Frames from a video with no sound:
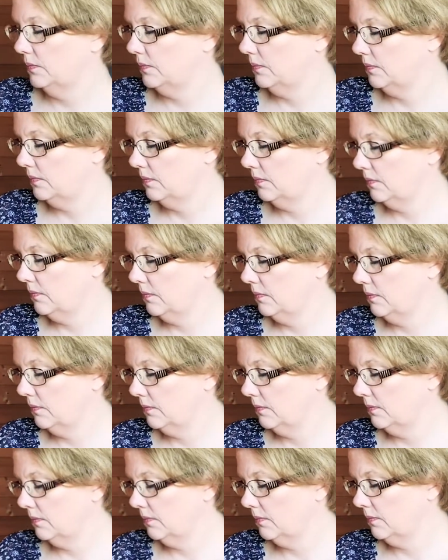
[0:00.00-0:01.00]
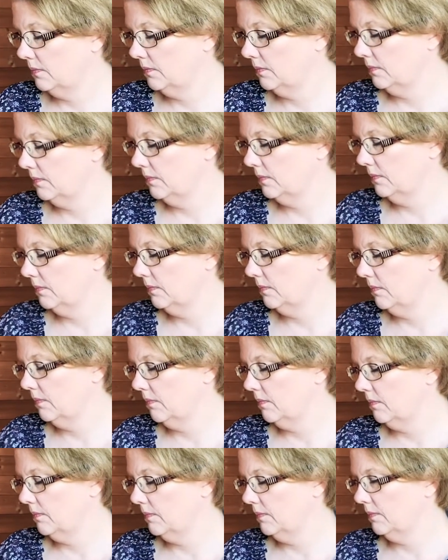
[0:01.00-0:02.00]

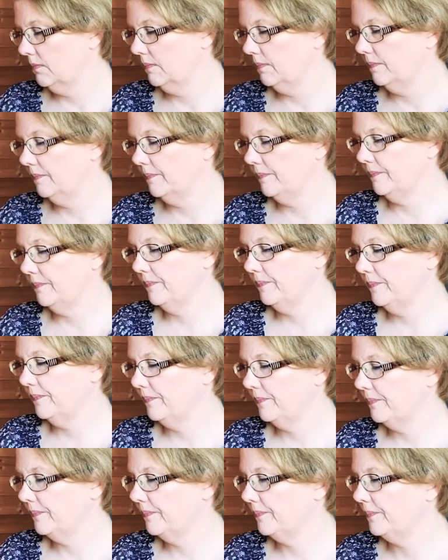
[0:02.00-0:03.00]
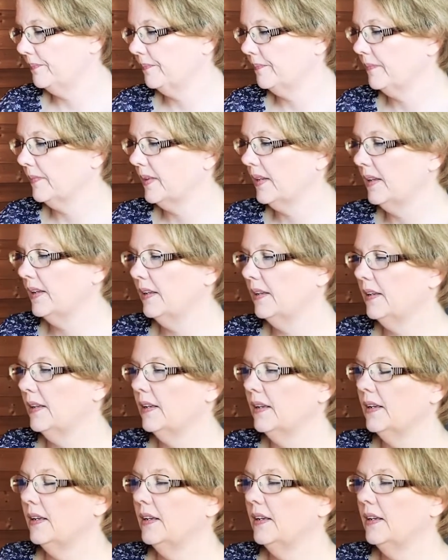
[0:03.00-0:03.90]
(silence)